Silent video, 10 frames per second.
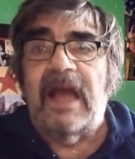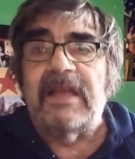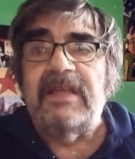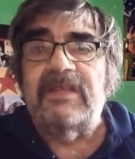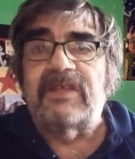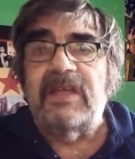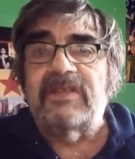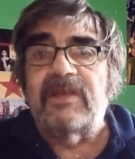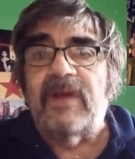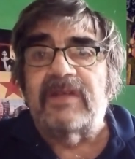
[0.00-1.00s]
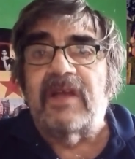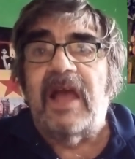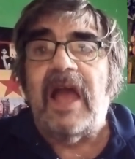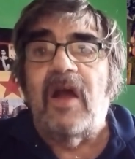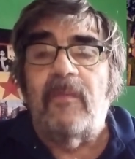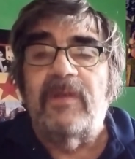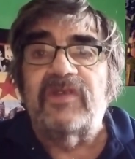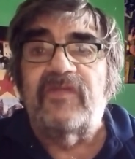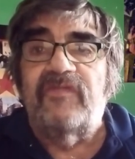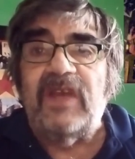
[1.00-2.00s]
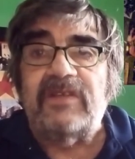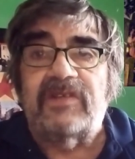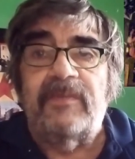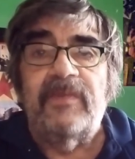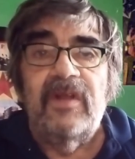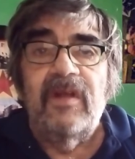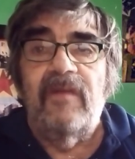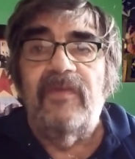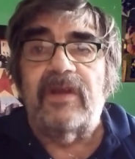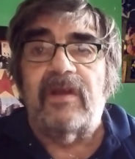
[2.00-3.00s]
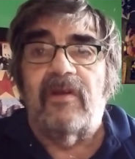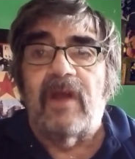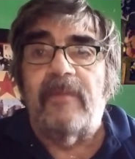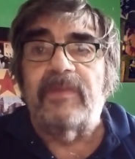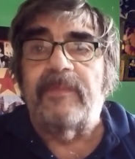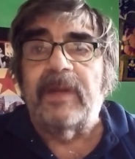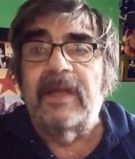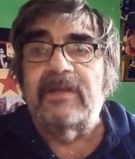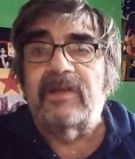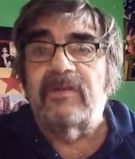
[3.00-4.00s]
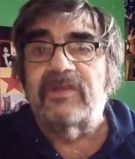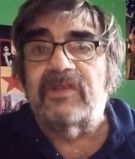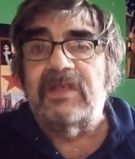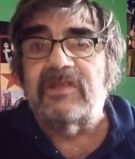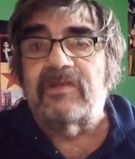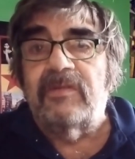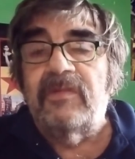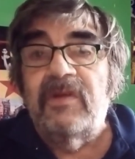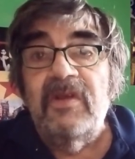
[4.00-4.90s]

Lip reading: he sees him as a helpless victim of the corrupt political system.